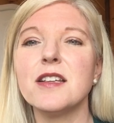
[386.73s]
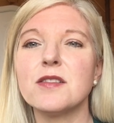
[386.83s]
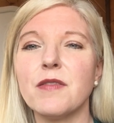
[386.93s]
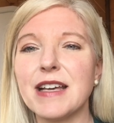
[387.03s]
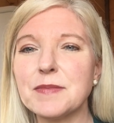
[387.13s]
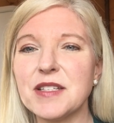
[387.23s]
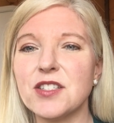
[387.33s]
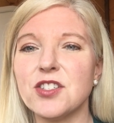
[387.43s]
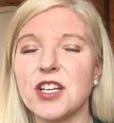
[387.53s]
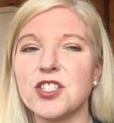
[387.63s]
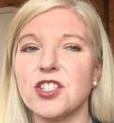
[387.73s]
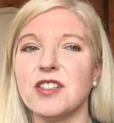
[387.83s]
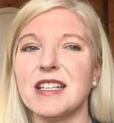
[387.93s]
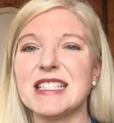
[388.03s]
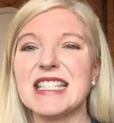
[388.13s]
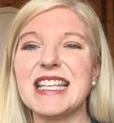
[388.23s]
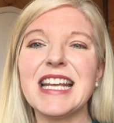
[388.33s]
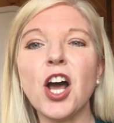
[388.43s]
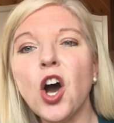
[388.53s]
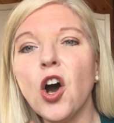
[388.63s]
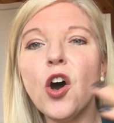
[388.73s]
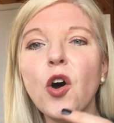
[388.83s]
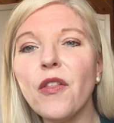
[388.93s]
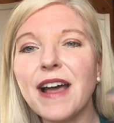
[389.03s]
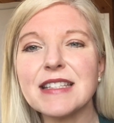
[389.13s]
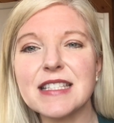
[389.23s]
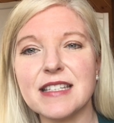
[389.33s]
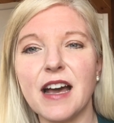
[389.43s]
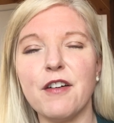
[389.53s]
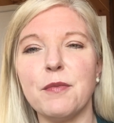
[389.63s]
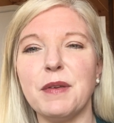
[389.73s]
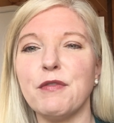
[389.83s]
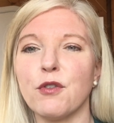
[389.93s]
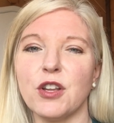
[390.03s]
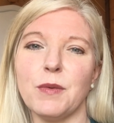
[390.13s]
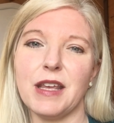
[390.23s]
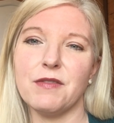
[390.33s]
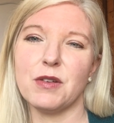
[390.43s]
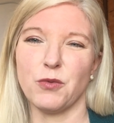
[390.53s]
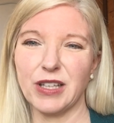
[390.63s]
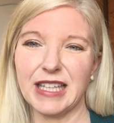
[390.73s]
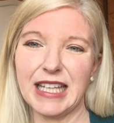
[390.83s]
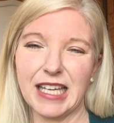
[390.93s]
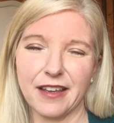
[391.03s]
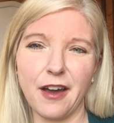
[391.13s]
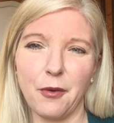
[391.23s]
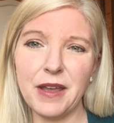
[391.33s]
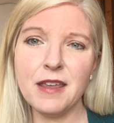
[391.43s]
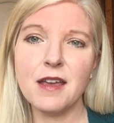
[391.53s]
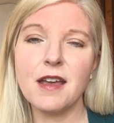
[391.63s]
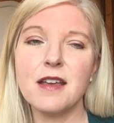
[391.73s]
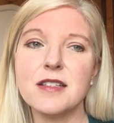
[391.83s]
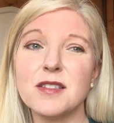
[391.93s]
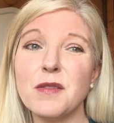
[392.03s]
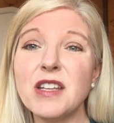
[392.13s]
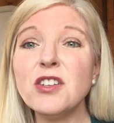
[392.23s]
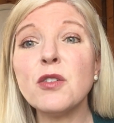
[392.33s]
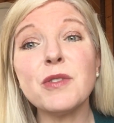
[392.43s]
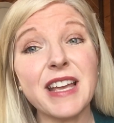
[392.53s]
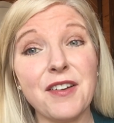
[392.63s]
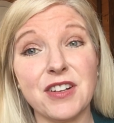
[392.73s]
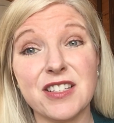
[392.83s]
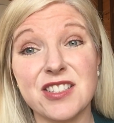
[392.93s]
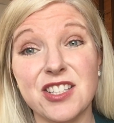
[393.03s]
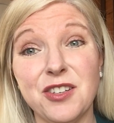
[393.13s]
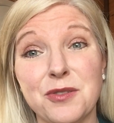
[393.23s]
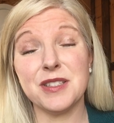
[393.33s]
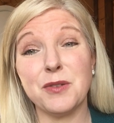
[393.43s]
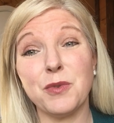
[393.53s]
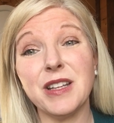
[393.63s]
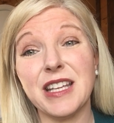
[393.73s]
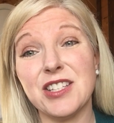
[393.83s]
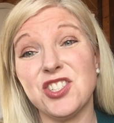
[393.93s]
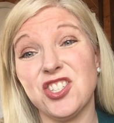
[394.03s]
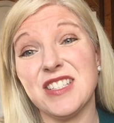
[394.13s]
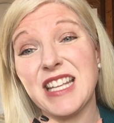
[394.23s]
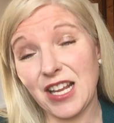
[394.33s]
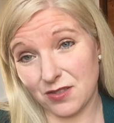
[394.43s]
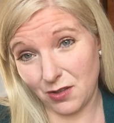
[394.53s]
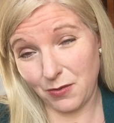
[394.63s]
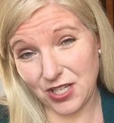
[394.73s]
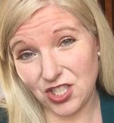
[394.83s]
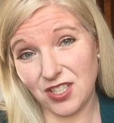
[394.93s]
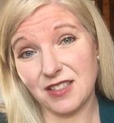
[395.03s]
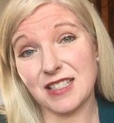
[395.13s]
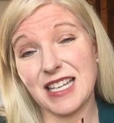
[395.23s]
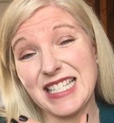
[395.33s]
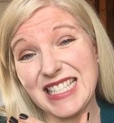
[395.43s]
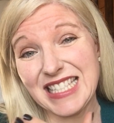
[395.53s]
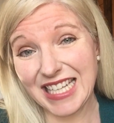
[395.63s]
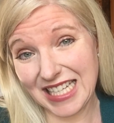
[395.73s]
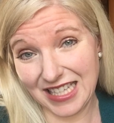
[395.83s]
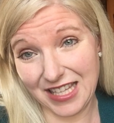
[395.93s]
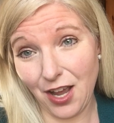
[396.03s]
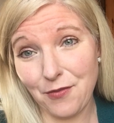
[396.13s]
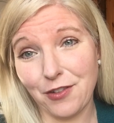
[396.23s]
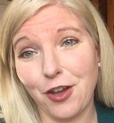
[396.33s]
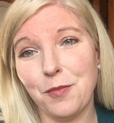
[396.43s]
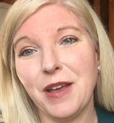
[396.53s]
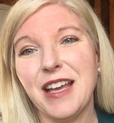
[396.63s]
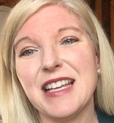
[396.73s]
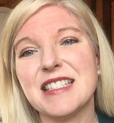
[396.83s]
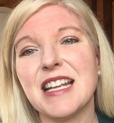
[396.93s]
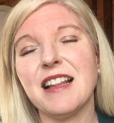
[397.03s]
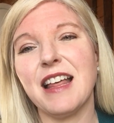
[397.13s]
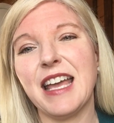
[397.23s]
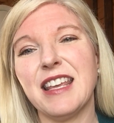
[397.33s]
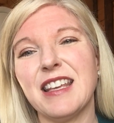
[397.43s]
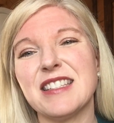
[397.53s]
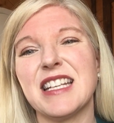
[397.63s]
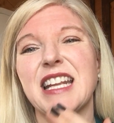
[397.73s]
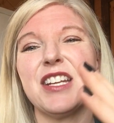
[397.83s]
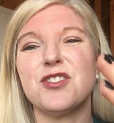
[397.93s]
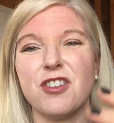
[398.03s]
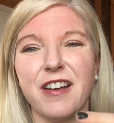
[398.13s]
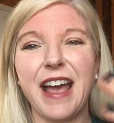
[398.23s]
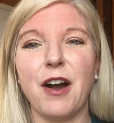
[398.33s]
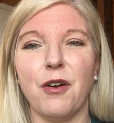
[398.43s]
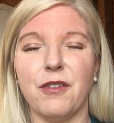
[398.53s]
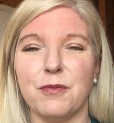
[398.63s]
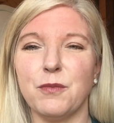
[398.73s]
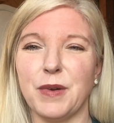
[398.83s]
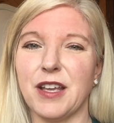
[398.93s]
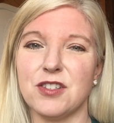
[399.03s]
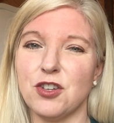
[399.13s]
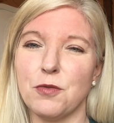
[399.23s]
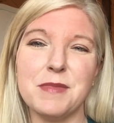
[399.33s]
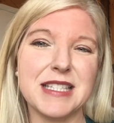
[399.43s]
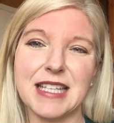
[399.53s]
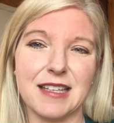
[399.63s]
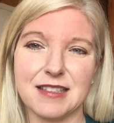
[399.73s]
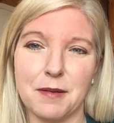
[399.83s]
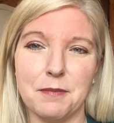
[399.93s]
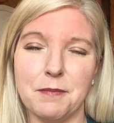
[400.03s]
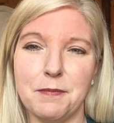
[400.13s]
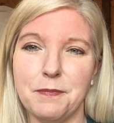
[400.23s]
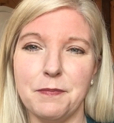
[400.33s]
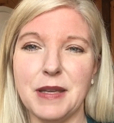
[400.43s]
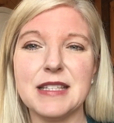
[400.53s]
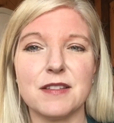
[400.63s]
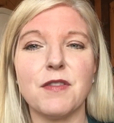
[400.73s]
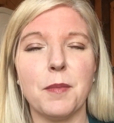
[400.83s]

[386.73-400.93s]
So that's my suggestion, is get all that stuff before you even really get going. So then you don't really have an excuse. It really is just answer the questions and stick it in the envelope. It's not like it's going to get drug out because you're missing some piece of the